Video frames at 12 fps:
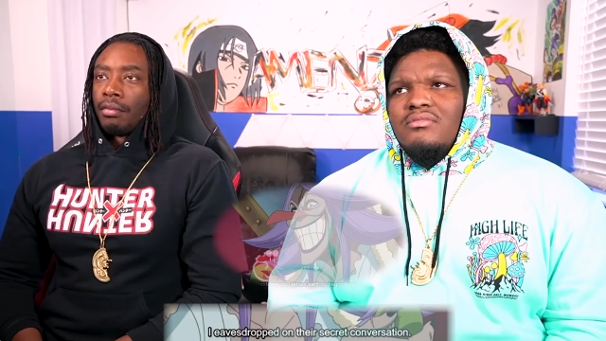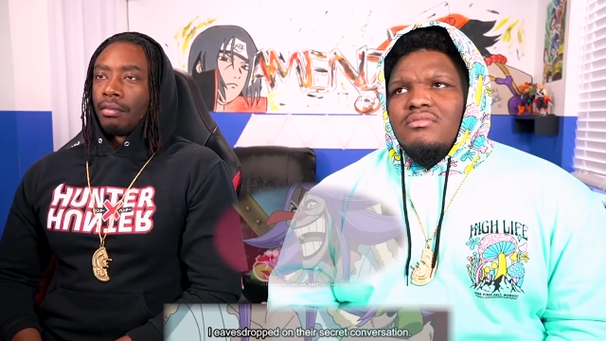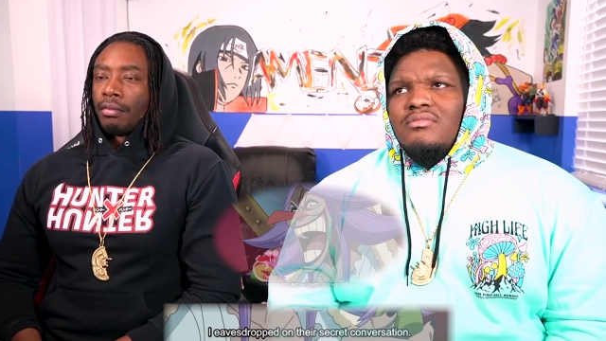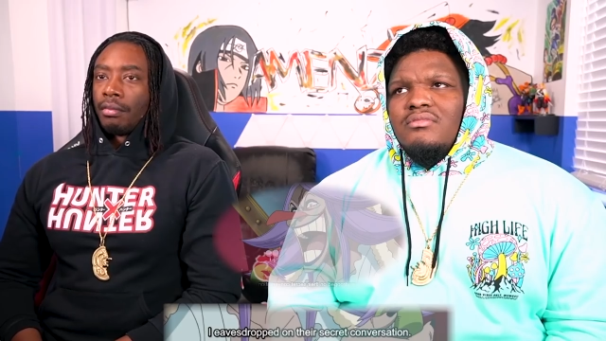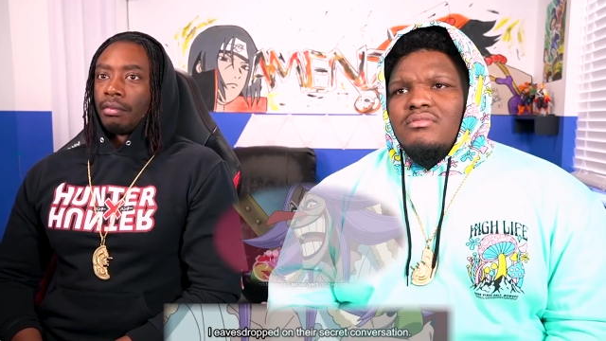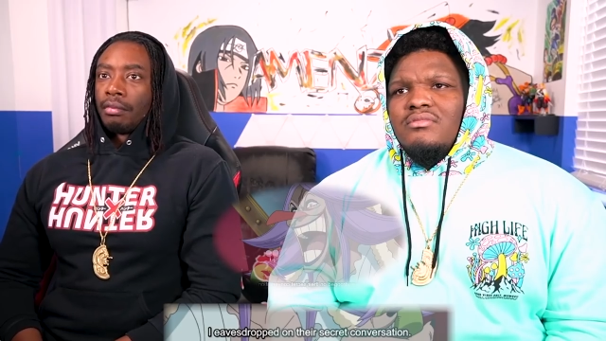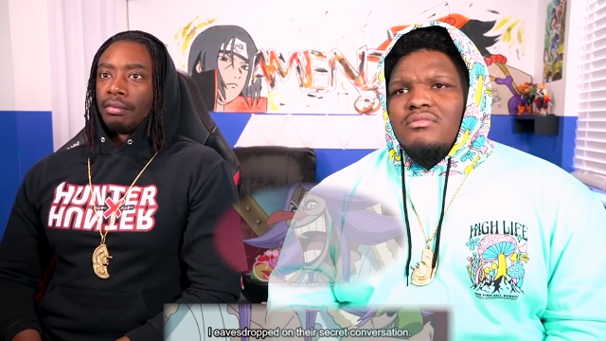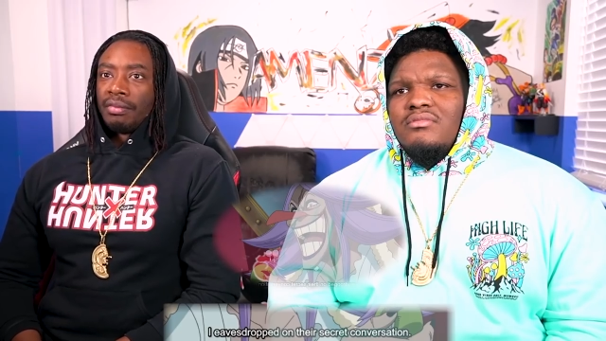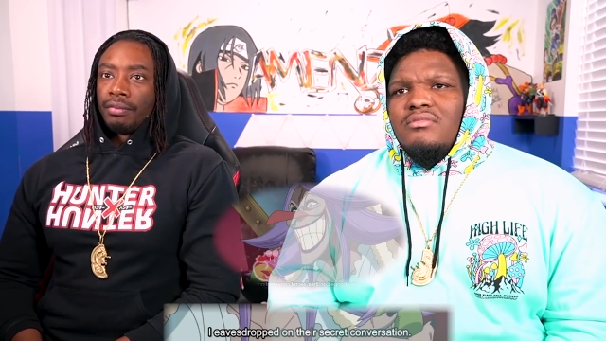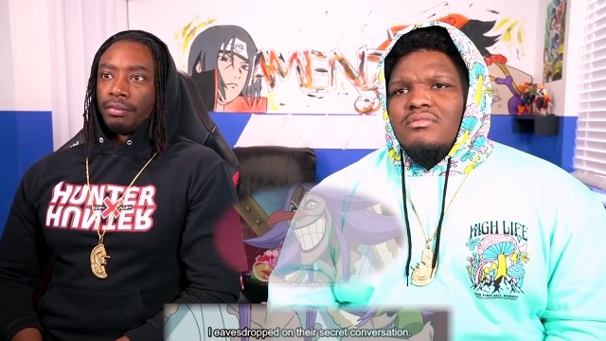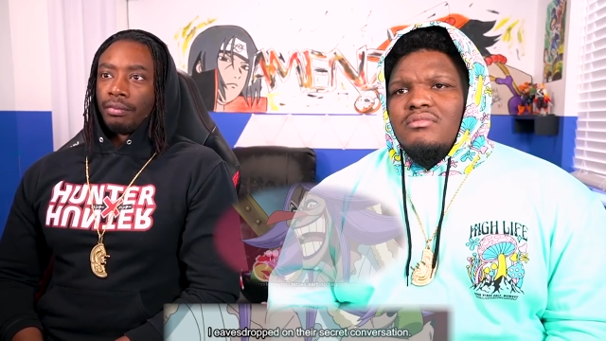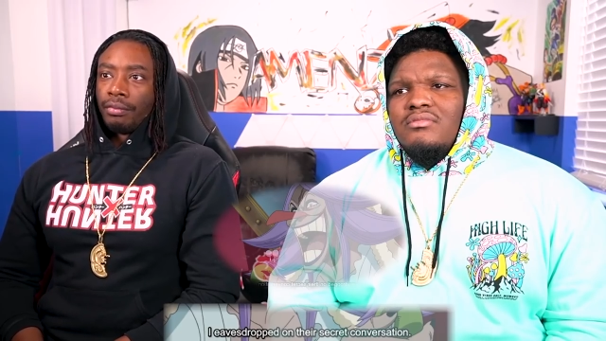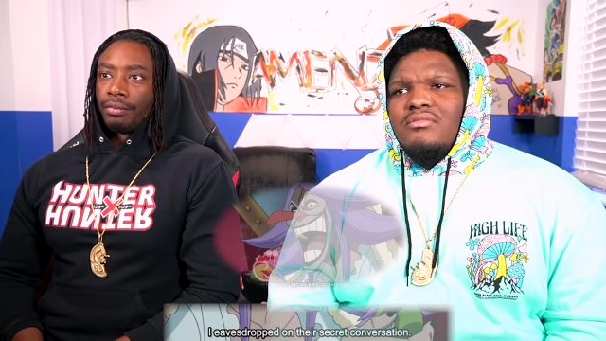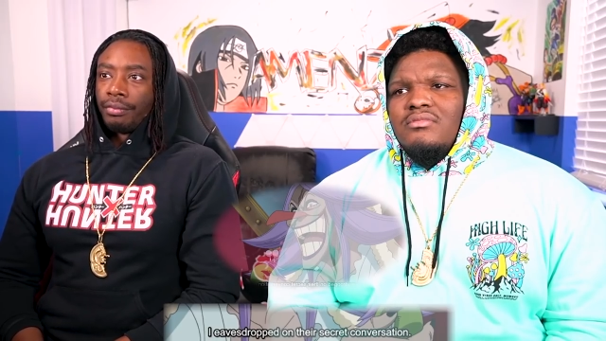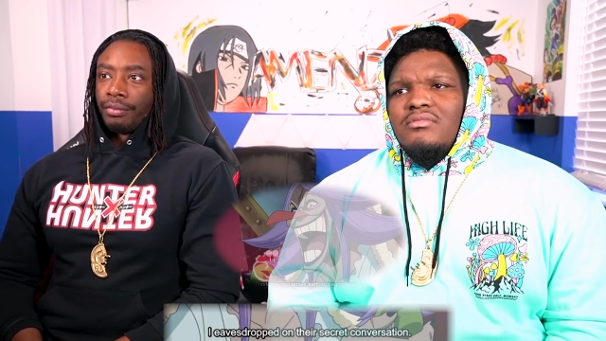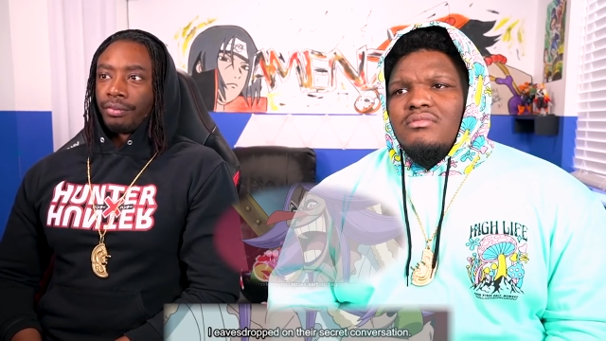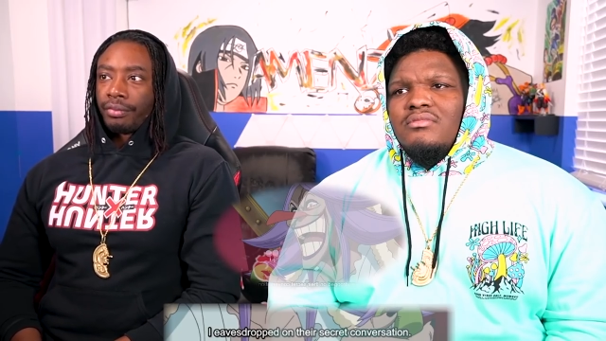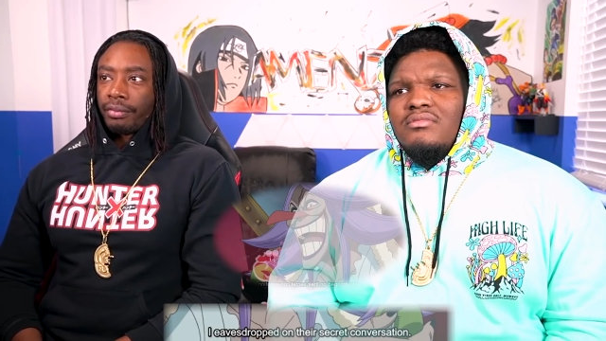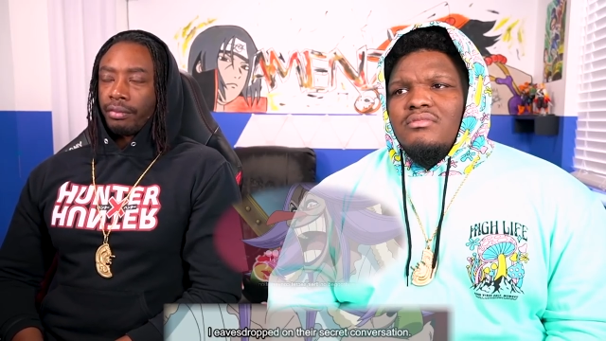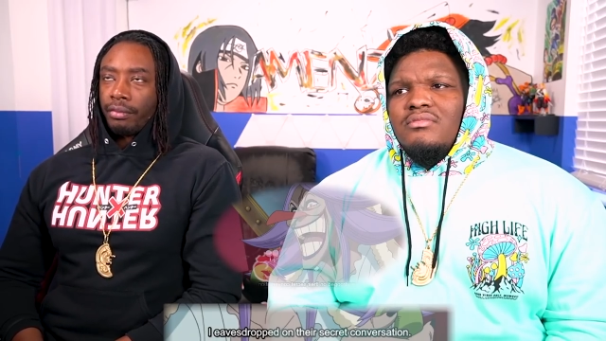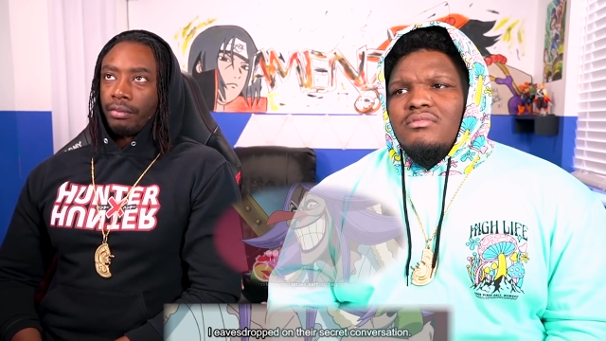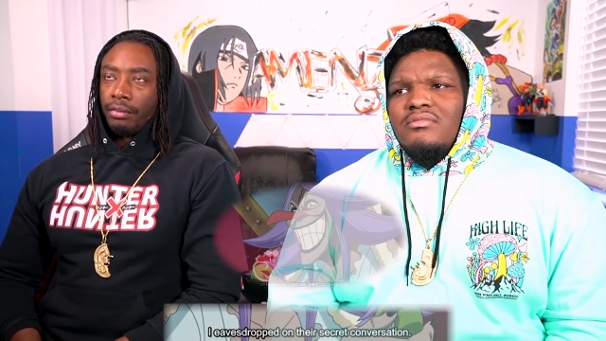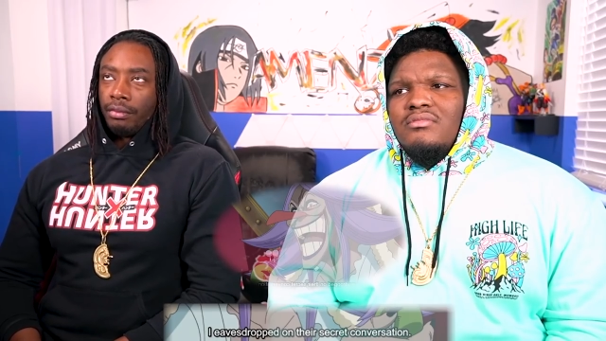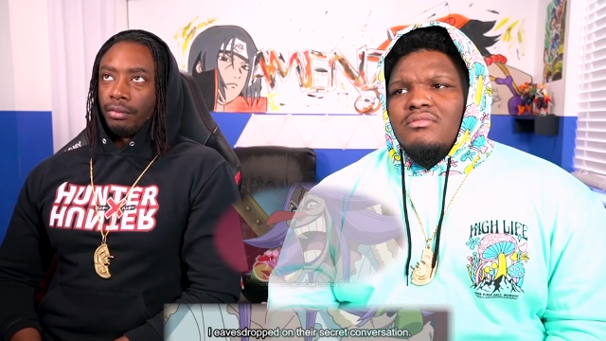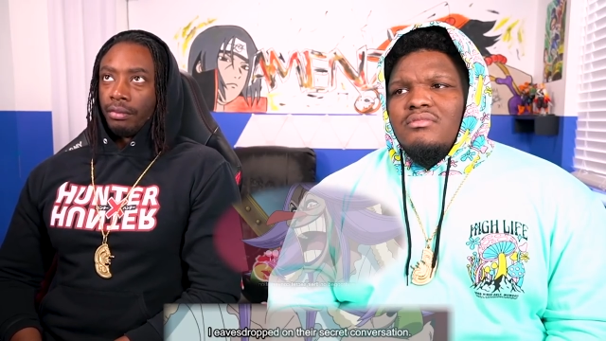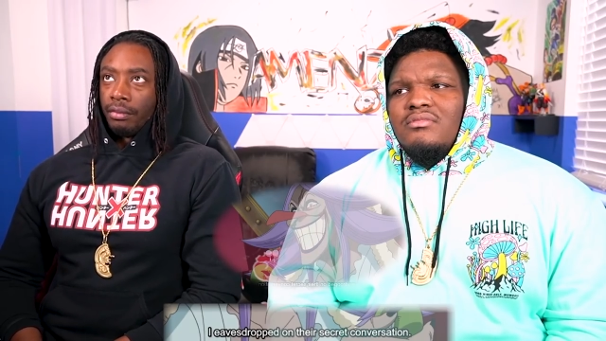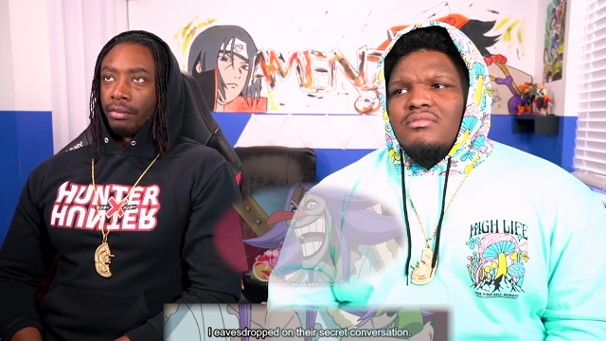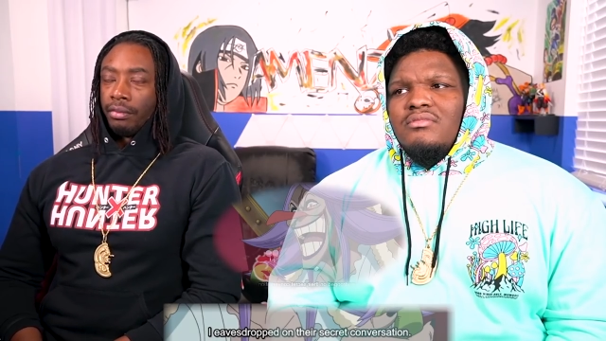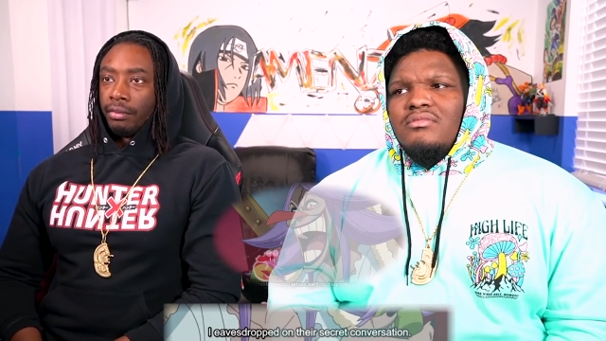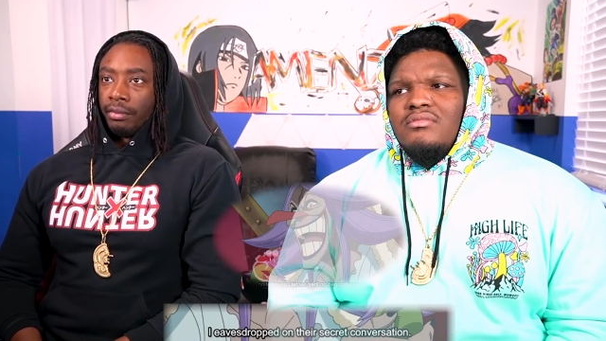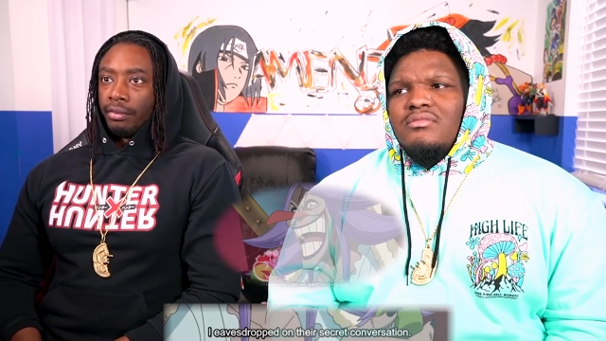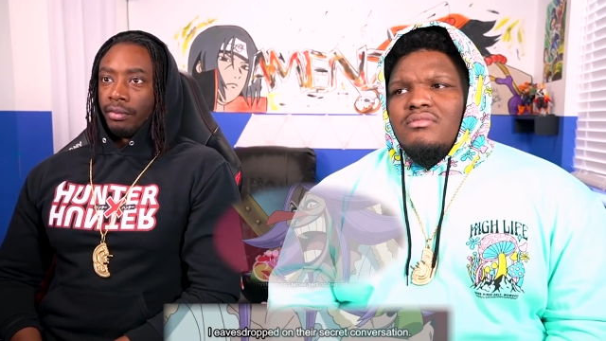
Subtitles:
Nothing is said.